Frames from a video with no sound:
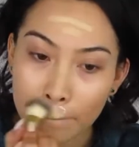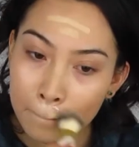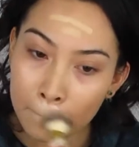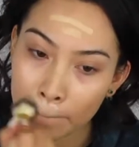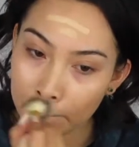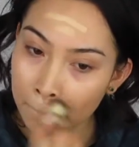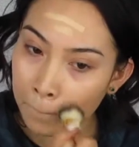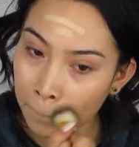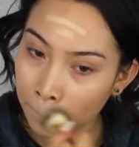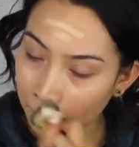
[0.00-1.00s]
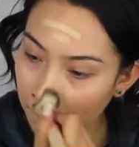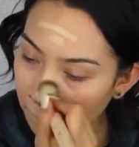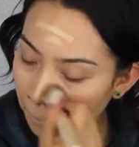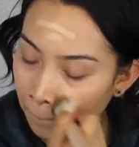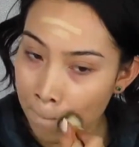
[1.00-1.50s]
Then I'm using this
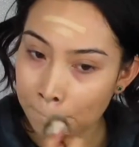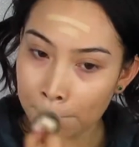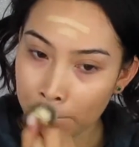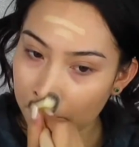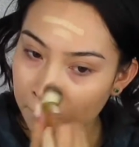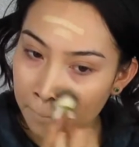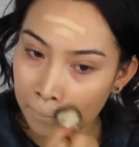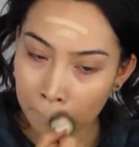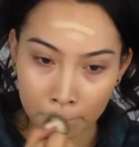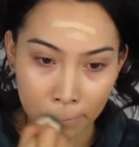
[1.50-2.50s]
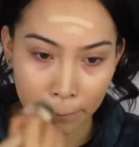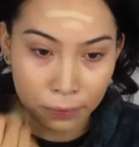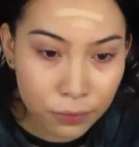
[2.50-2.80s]
BH Cosmetics brush.